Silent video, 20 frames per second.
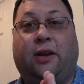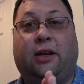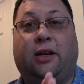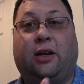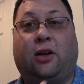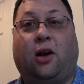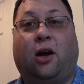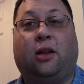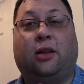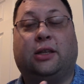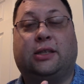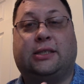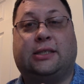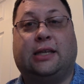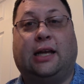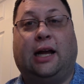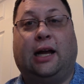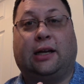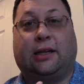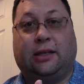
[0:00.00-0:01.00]
Gauntlet
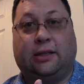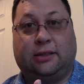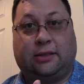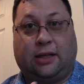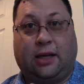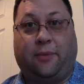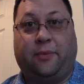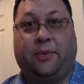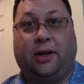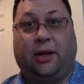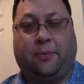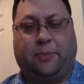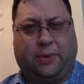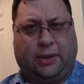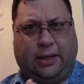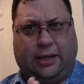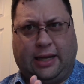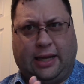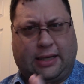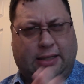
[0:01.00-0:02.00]
saga coming up in
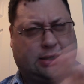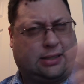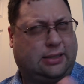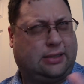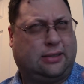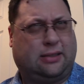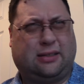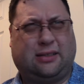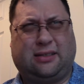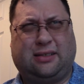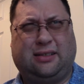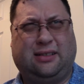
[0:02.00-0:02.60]
the next,